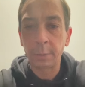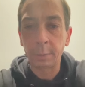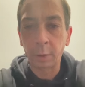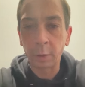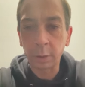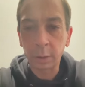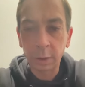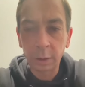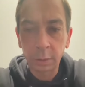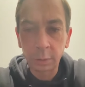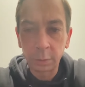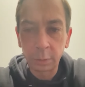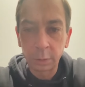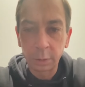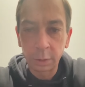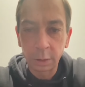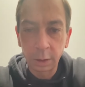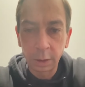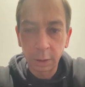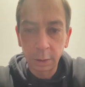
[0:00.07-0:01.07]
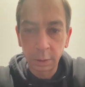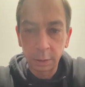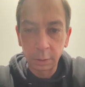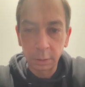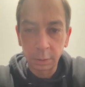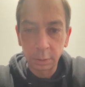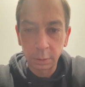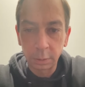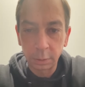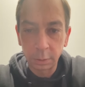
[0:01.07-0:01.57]
Mark and Yay
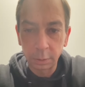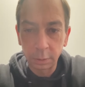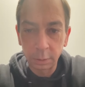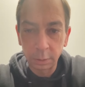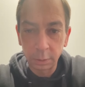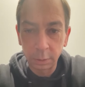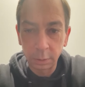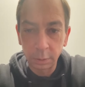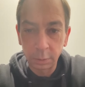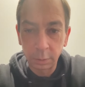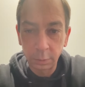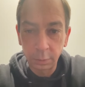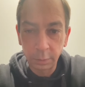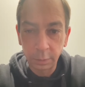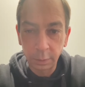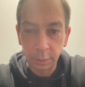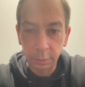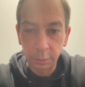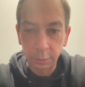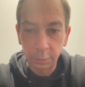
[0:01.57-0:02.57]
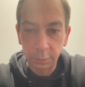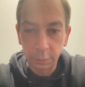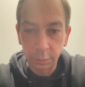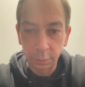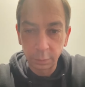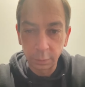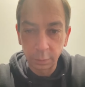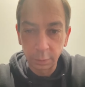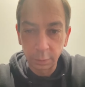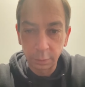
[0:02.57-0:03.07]
here. Two things
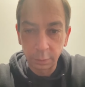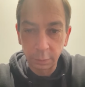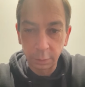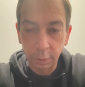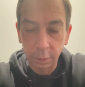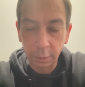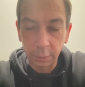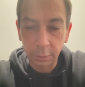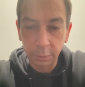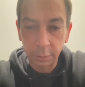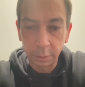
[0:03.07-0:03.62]
to address.